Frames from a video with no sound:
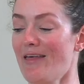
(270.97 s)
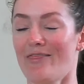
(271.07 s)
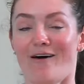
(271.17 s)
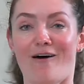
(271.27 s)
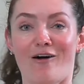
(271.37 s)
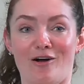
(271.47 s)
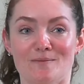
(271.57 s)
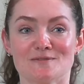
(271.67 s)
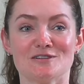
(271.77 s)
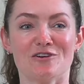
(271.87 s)
the
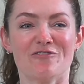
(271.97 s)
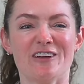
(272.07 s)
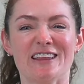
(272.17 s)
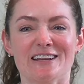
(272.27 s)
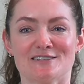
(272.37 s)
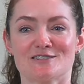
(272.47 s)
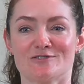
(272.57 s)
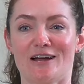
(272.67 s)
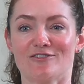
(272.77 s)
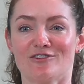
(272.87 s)
arms. So you're feeling a
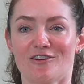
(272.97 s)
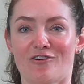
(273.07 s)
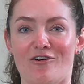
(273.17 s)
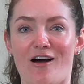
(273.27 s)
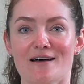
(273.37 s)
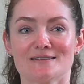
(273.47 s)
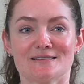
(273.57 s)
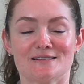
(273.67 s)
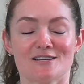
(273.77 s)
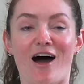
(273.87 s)
stretch across
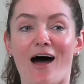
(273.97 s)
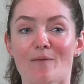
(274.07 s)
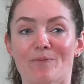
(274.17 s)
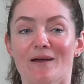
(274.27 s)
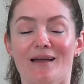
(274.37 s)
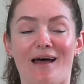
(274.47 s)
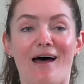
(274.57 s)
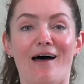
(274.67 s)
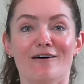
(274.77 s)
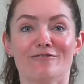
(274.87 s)
the top
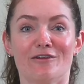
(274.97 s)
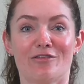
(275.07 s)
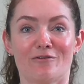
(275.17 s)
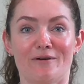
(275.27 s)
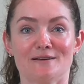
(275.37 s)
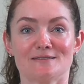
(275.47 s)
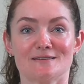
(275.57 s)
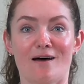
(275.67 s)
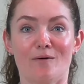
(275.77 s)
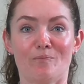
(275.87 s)
of the
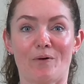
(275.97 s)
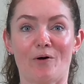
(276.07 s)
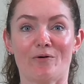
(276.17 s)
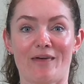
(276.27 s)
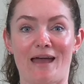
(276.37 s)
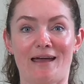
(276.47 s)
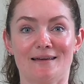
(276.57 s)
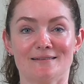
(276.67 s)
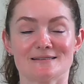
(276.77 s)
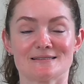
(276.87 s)
wrists on both
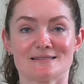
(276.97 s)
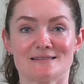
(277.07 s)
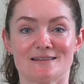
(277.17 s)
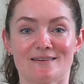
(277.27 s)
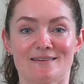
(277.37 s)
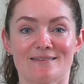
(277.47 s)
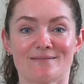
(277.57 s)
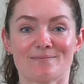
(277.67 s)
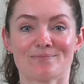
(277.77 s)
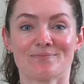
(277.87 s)
hands.
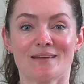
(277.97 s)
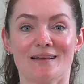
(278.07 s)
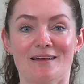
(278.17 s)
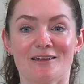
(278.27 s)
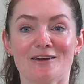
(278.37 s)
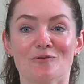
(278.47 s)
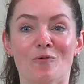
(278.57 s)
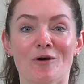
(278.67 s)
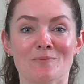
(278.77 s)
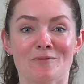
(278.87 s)
Good,
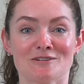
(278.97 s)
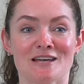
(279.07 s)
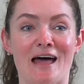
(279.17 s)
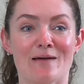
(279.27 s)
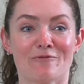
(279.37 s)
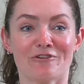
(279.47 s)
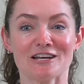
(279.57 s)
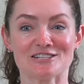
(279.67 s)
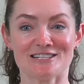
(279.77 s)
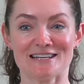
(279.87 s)
one more time.
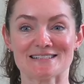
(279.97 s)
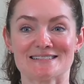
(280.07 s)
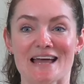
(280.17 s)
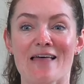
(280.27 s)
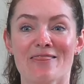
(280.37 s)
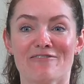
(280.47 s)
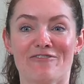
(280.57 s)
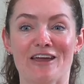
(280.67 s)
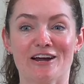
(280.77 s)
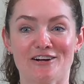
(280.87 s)
Reach and extend the
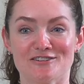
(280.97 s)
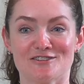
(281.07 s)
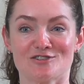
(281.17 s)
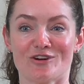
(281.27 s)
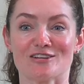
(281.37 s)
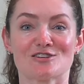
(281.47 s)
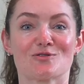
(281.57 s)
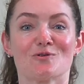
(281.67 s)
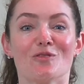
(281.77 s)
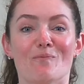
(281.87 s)
fingers, stretch
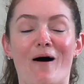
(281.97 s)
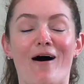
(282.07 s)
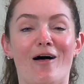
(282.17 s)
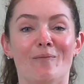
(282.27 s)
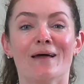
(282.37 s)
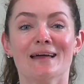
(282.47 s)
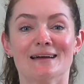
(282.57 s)
through the palm,